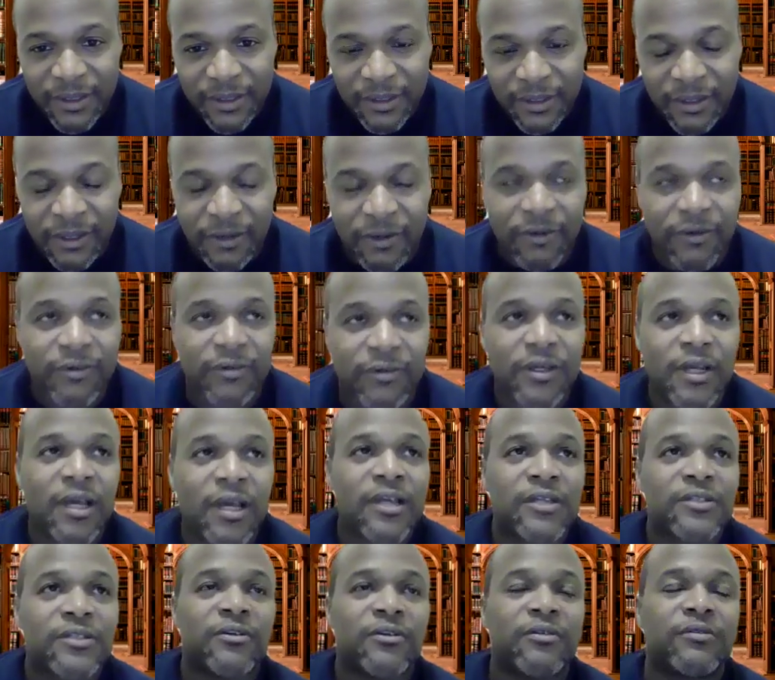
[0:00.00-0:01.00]
You know,
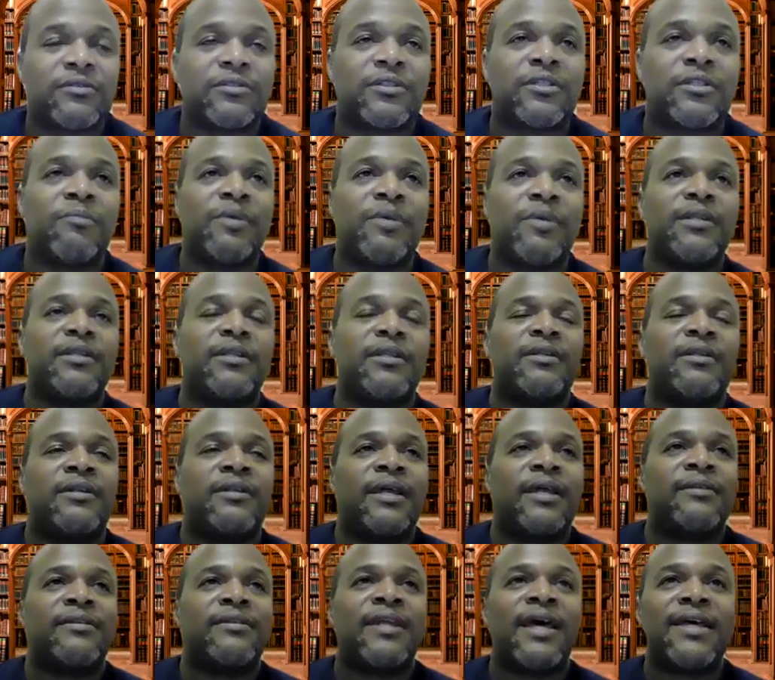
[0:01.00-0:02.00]
so to me,
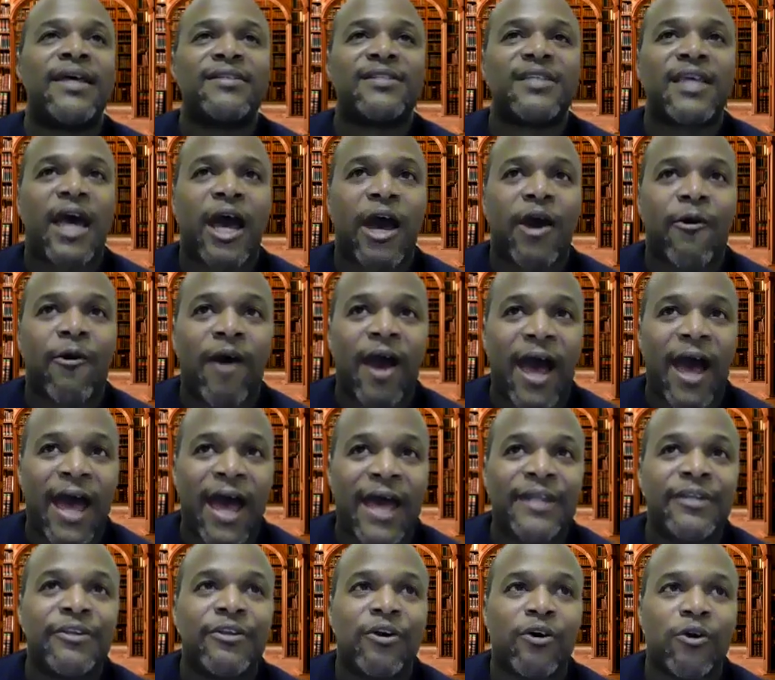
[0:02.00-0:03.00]
that's how
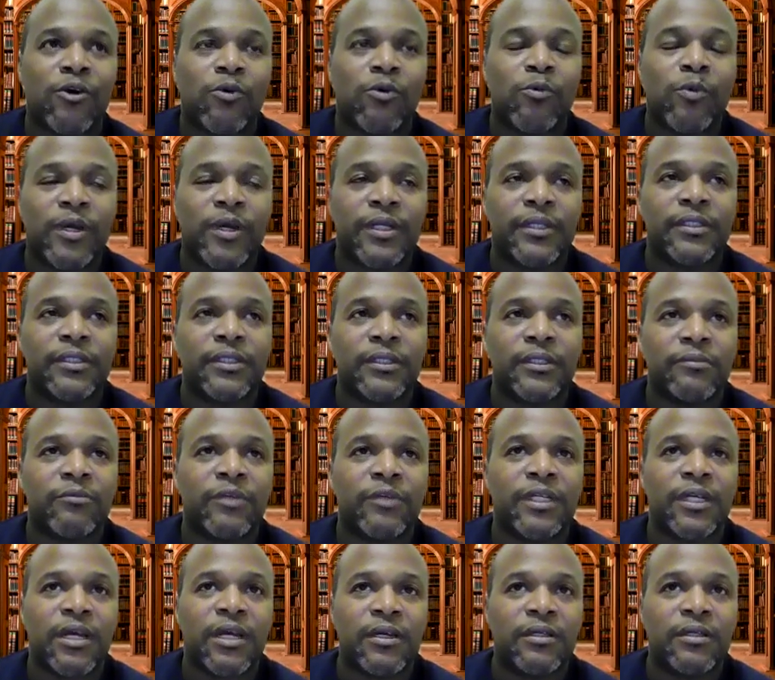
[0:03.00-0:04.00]
I know
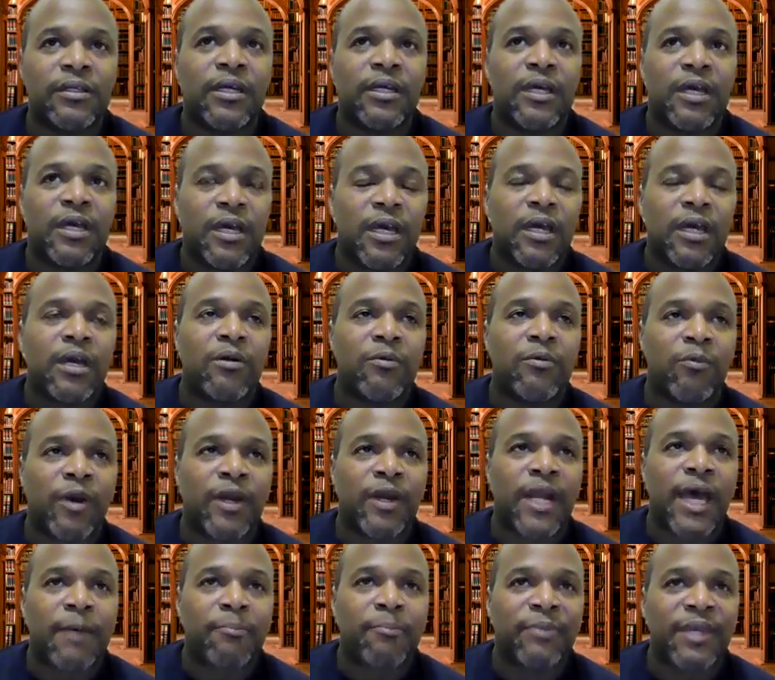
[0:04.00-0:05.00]

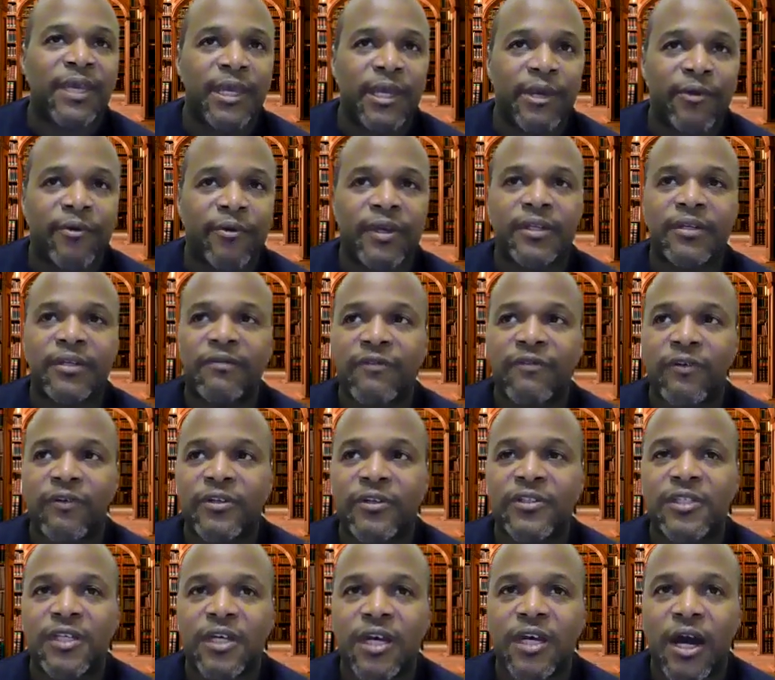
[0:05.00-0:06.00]
when I'm hearing the
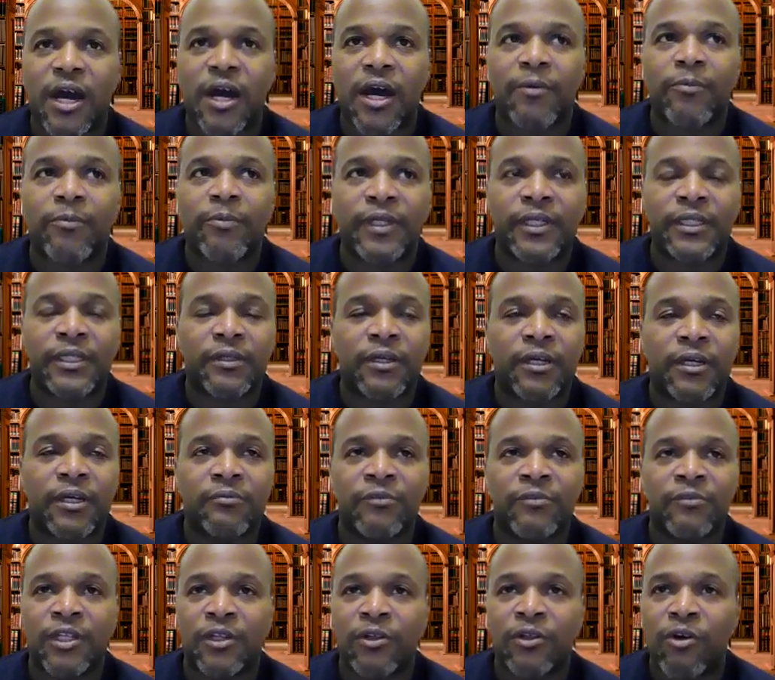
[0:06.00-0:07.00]
voice of God, when
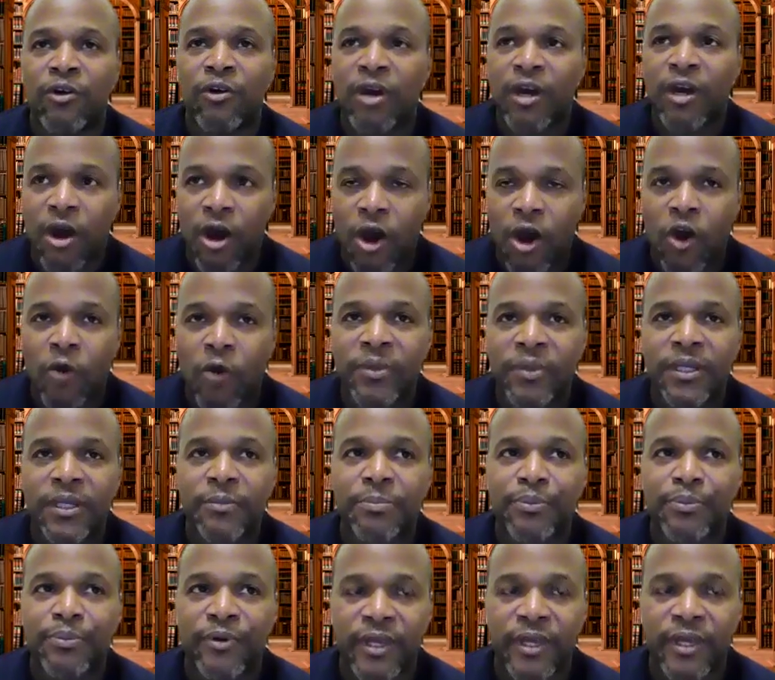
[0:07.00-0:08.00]
the Lord called me
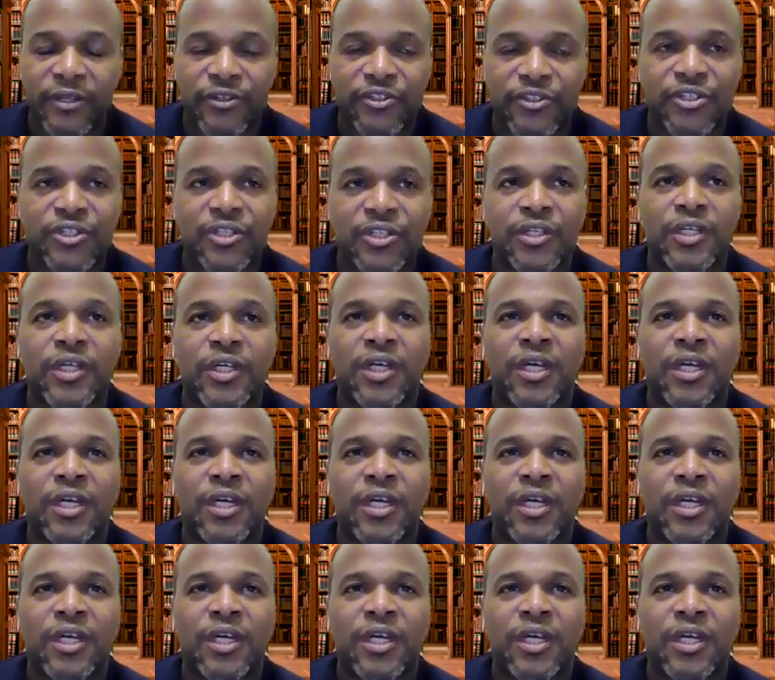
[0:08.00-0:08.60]
to preach.